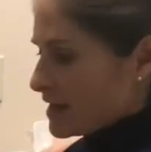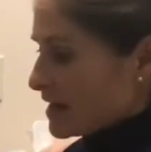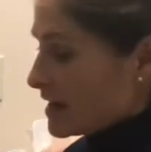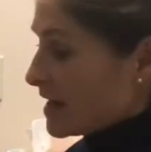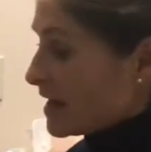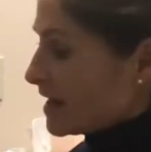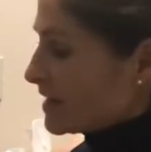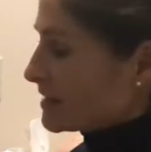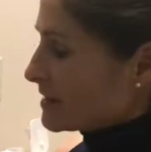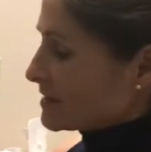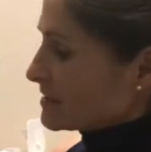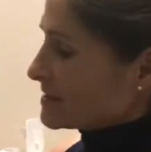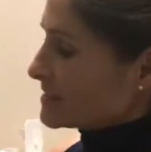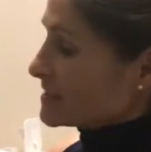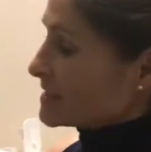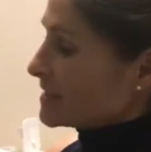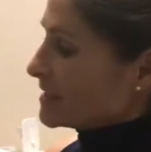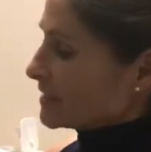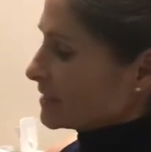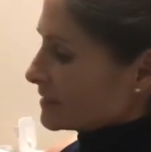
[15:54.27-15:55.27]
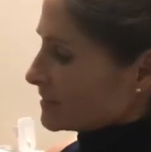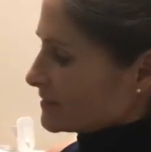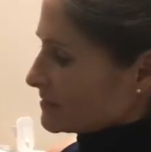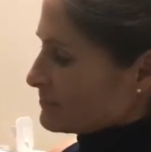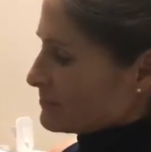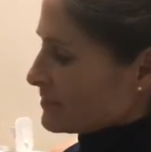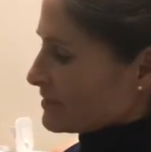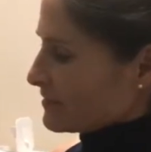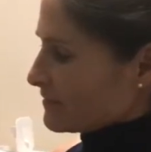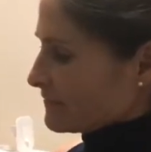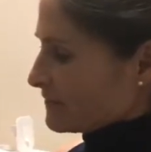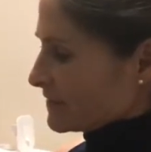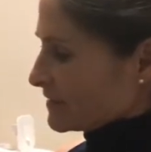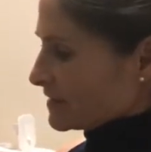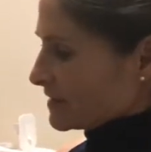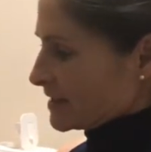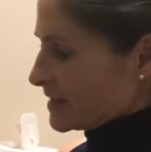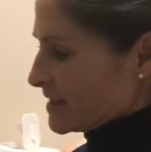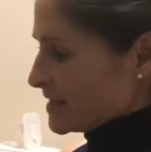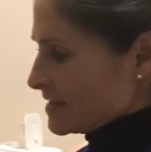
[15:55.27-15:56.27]
and sealed
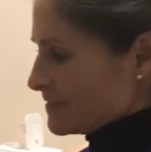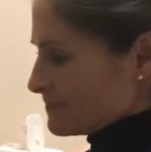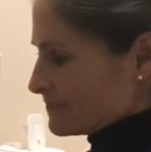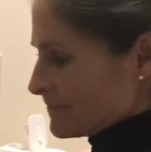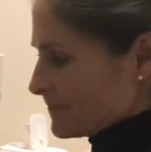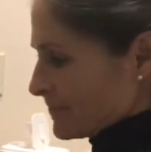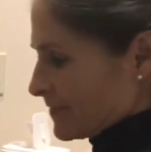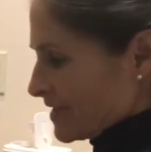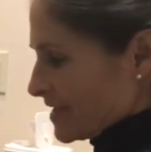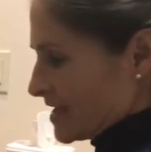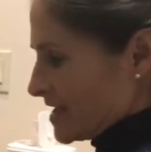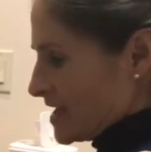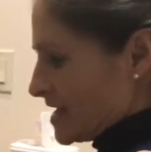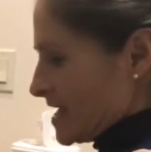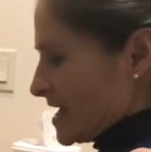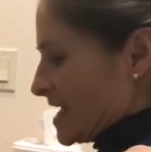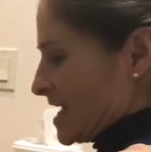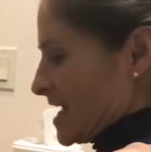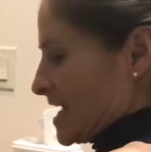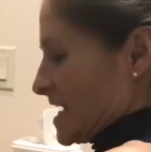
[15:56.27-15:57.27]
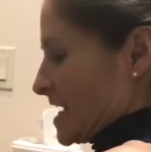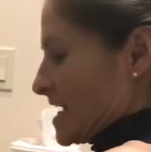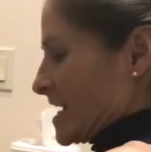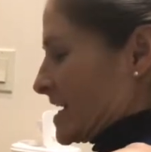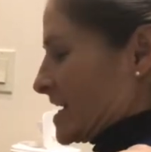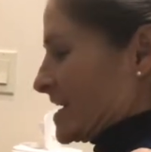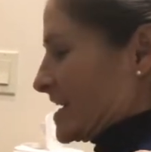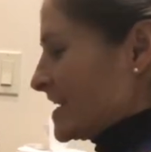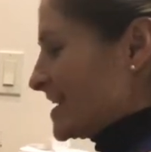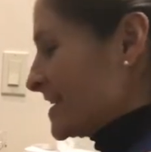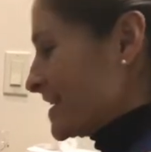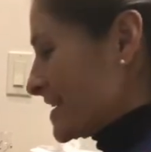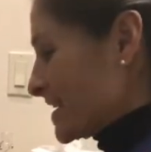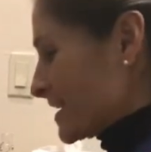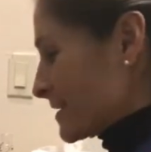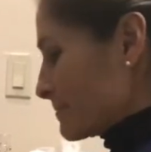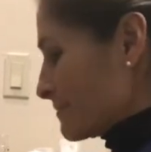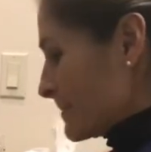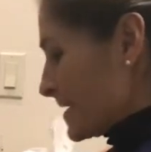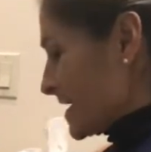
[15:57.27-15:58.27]
perfectly, it
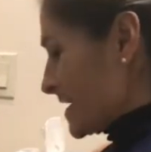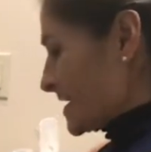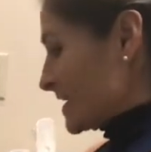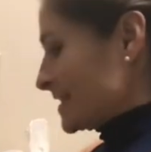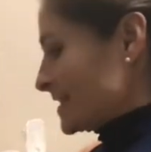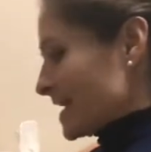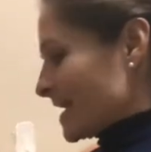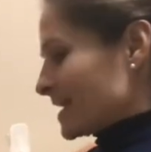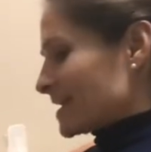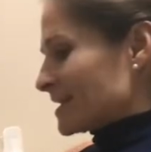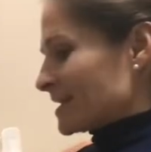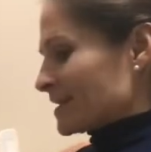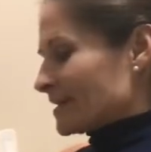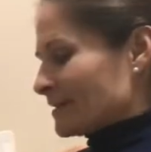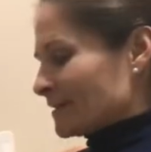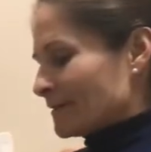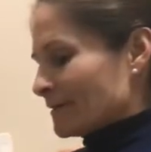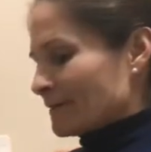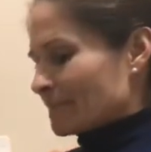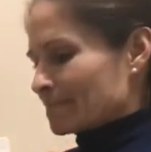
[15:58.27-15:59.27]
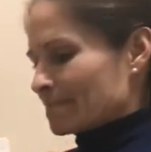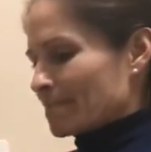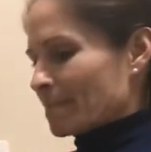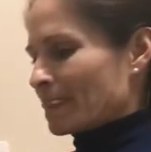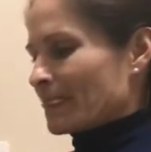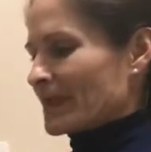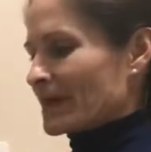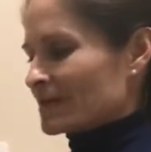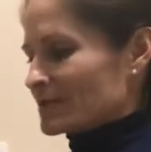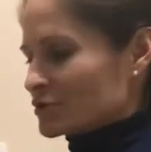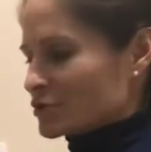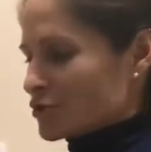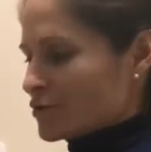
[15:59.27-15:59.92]
can make that so